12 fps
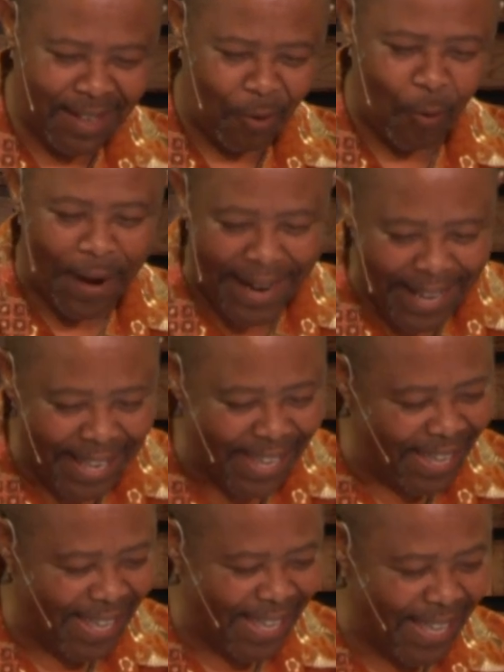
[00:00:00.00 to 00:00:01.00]
Why?
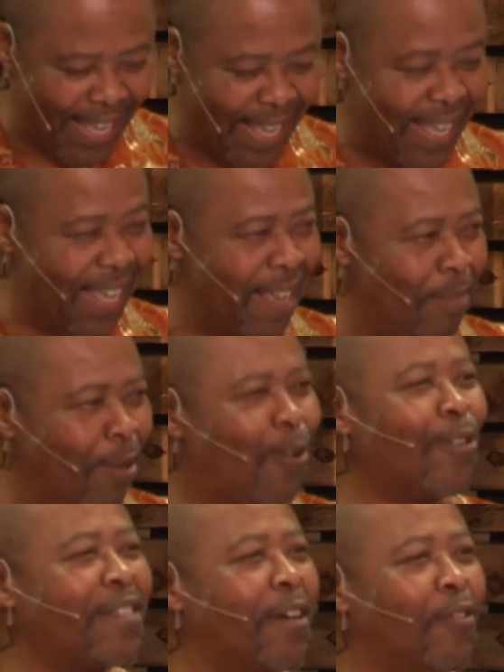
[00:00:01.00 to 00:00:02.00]

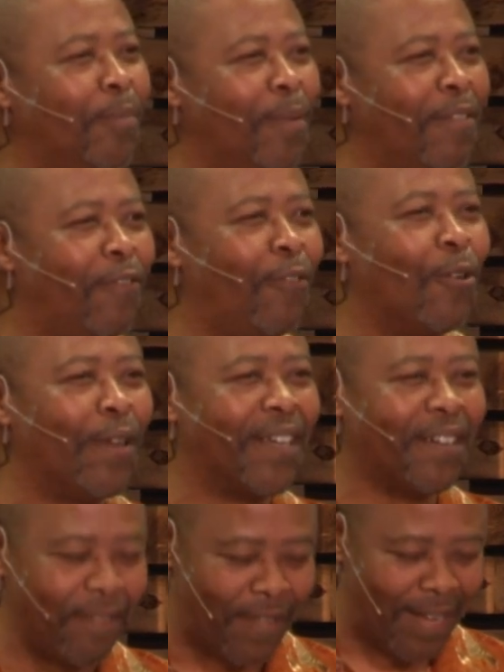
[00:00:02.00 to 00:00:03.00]
Because there will be flowing
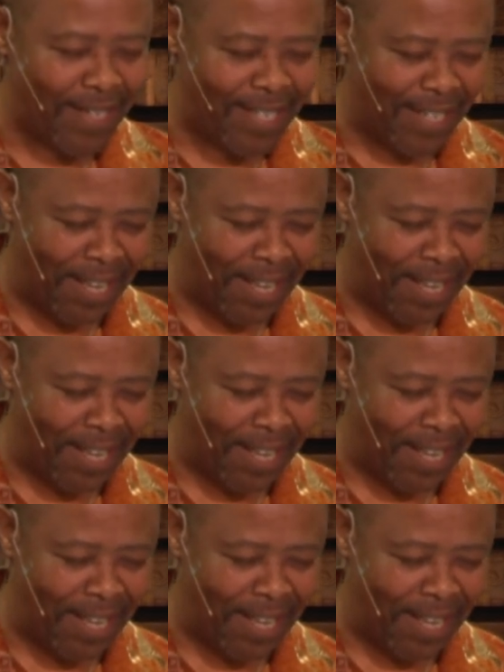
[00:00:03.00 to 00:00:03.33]
rivers.